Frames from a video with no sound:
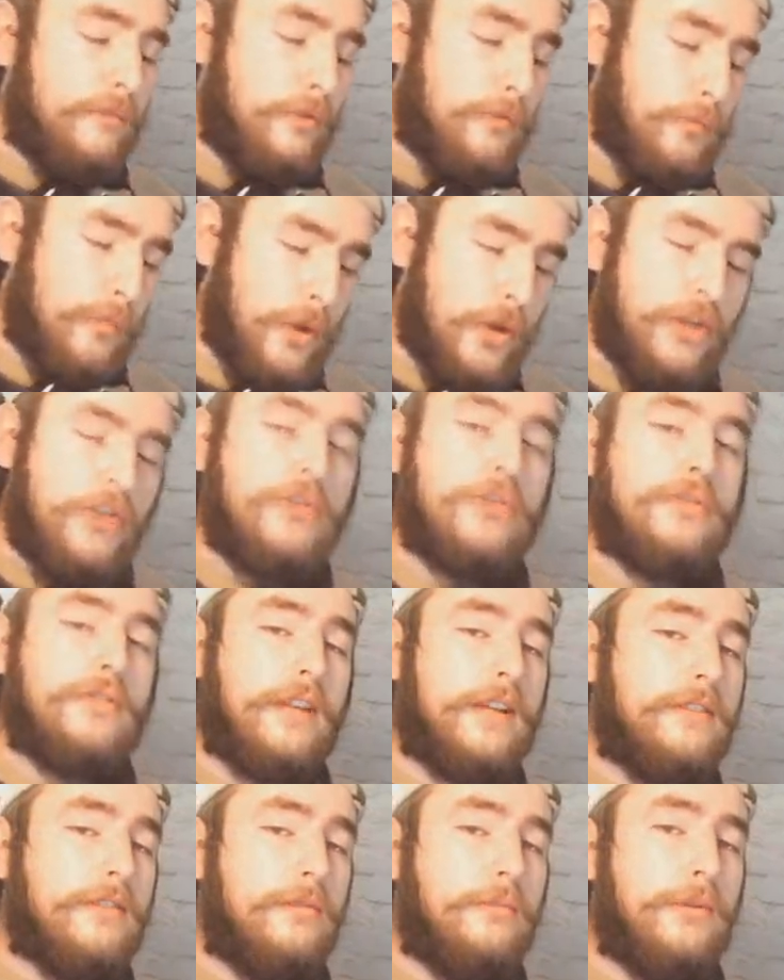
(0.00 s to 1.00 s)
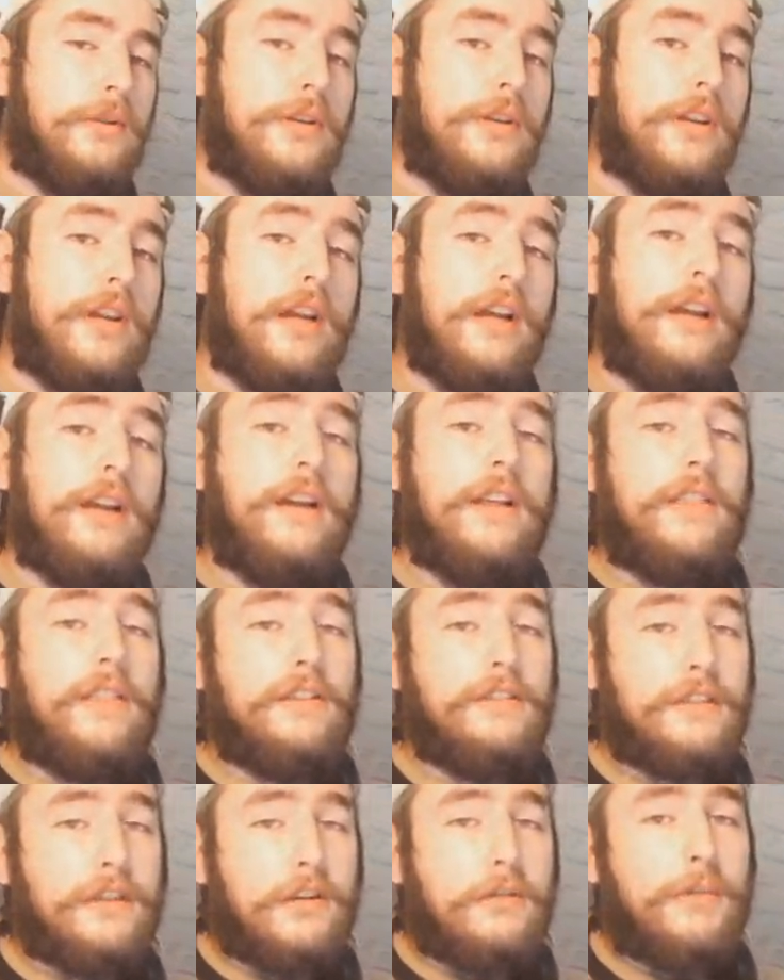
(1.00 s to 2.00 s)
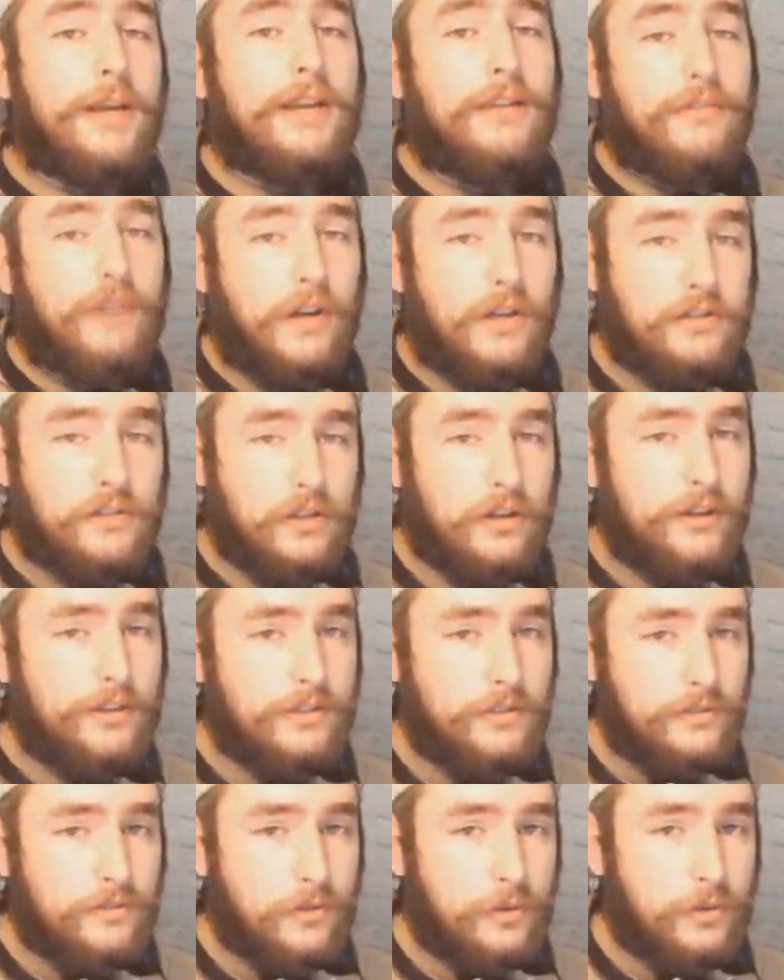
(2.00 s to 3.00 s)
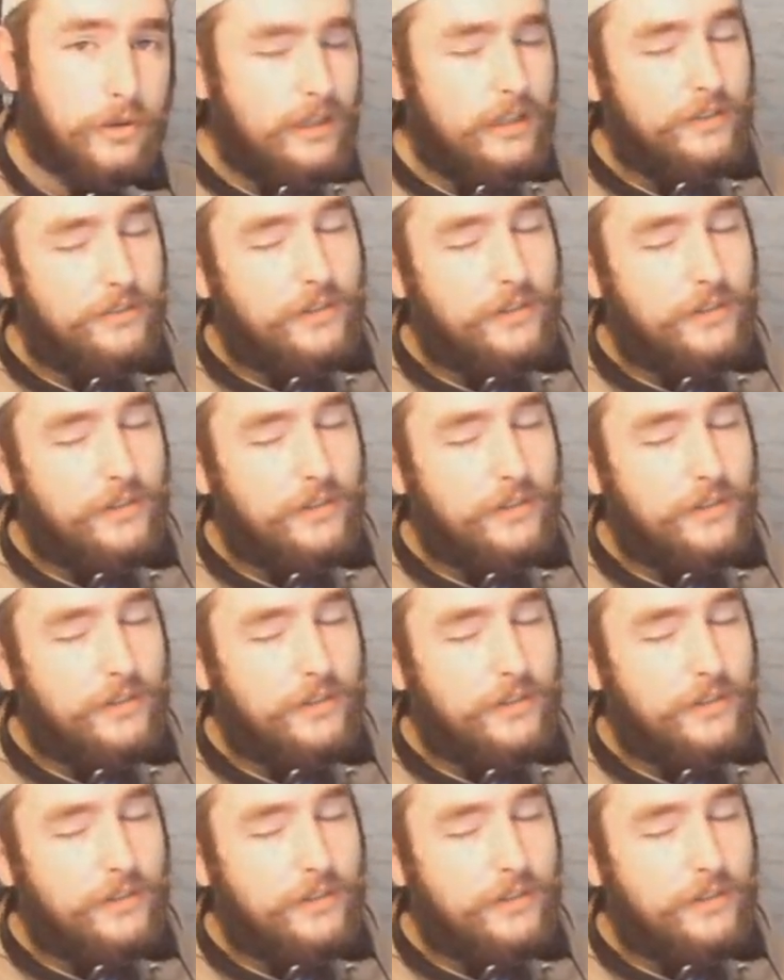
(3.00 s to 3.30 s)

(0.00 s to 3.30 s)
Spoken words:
you put in your settlement that's going to make fertilizer for you.